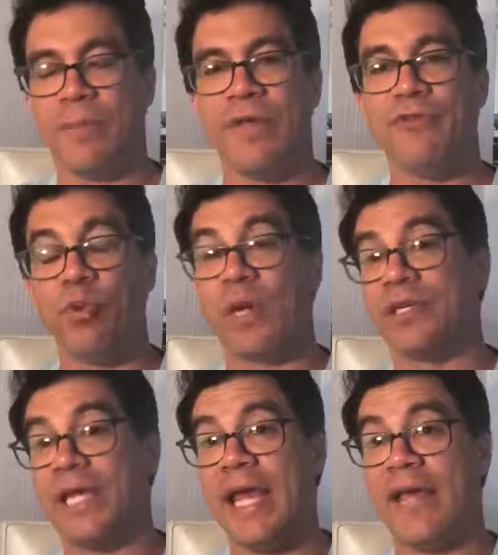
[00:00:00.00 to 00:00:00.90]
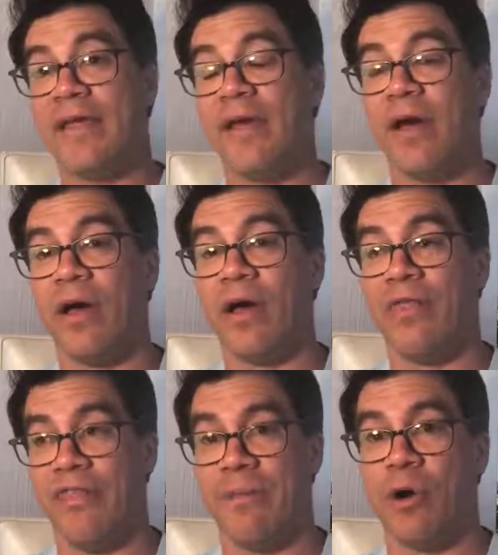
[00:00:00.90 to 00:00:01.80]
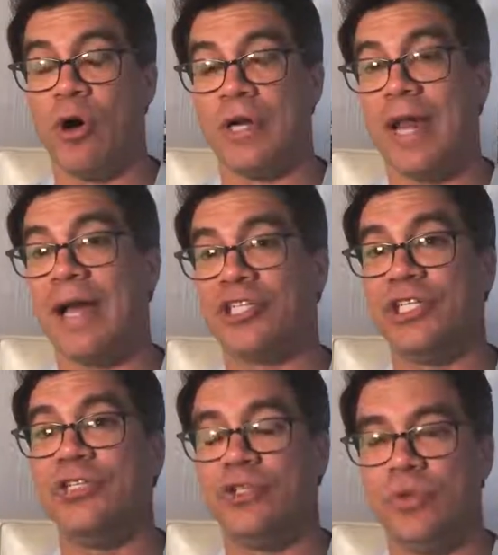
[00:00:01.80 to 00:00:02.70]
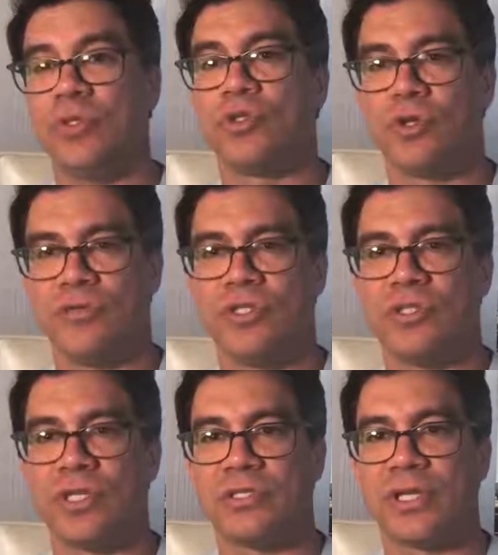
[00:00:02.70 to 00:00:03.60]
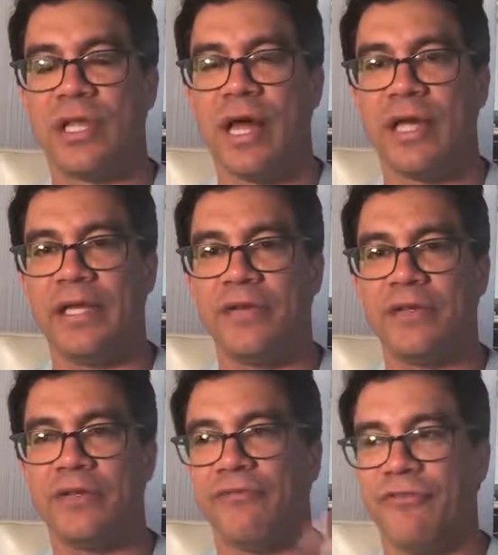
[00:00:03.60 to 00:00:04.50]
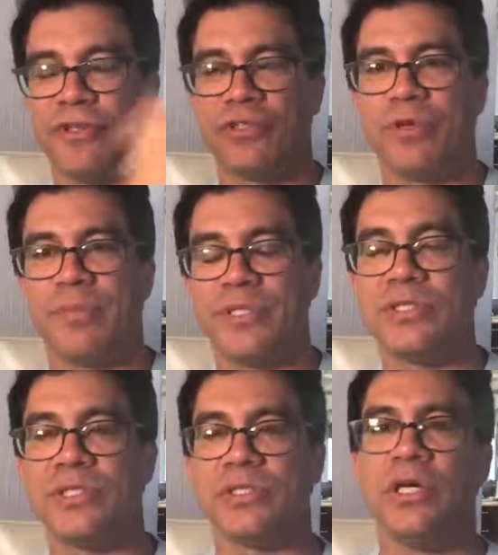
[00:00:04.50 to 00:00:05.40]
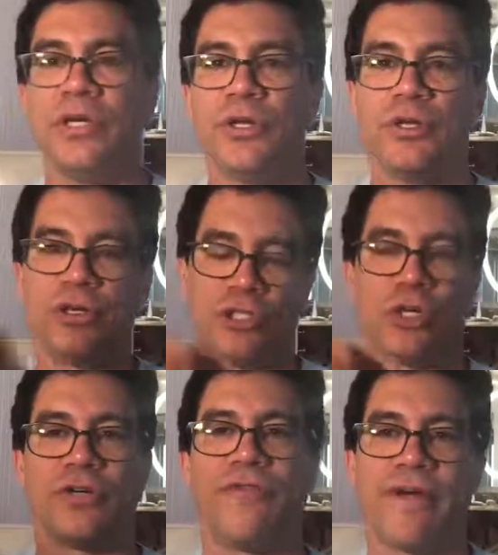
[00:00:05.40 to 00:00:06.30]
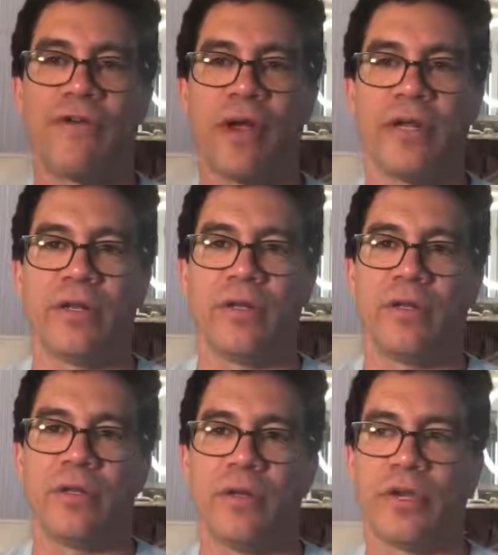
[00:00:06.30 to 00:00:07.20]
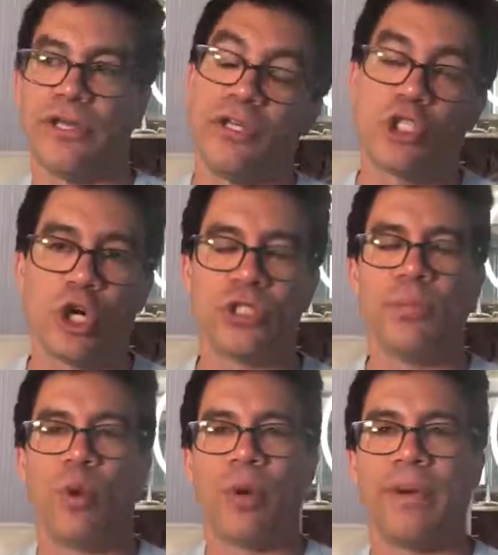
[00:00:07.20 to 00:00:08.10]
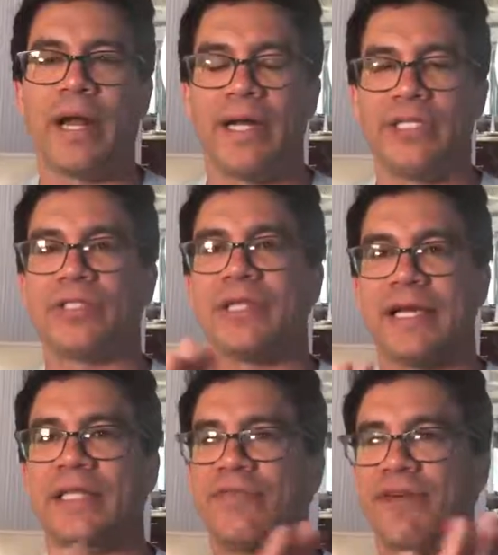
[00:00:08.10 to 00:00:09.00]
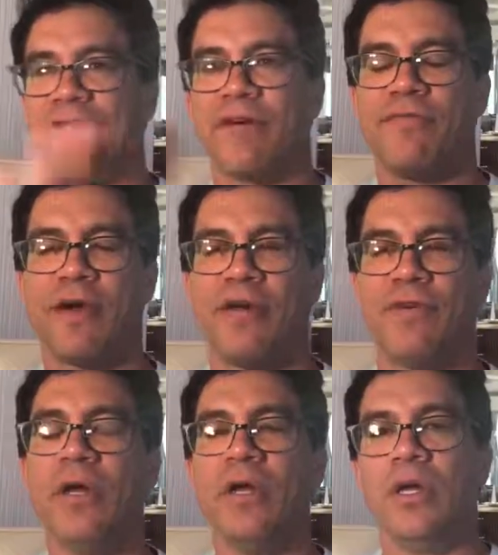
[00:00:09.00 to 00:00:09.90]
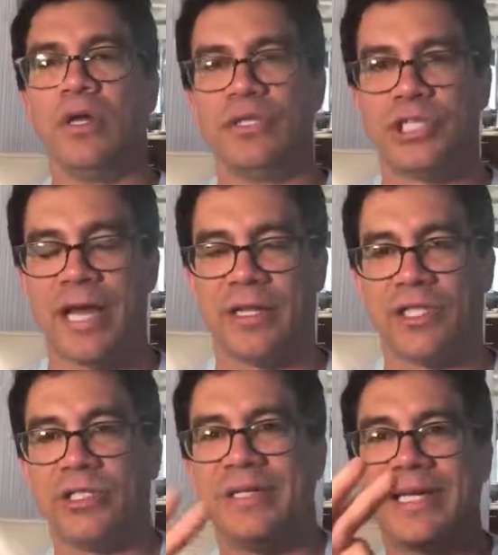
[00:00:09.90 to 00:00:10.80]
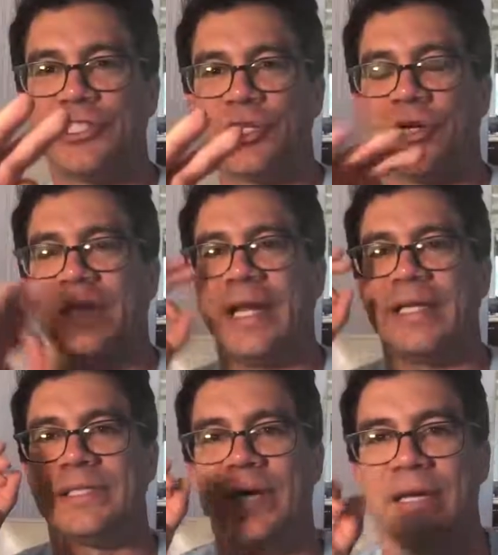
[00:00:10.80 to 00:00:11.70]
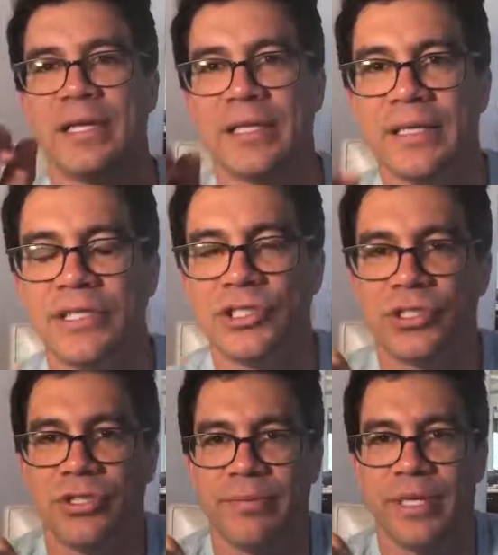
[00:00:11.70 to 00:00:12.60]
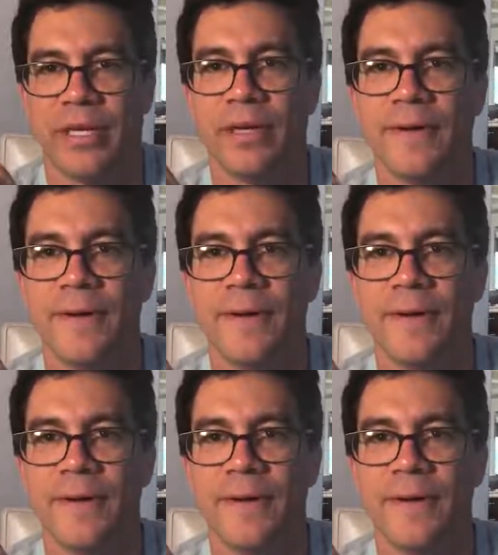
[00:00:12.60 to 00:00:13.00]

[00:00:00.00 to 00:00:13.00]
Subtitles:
if you wanna take them on and actually do the services as a client to fix their business, you can charge 5 grand. Okay, you can charge more, but I just like this 555 challenge. Next 30 days, listen to me.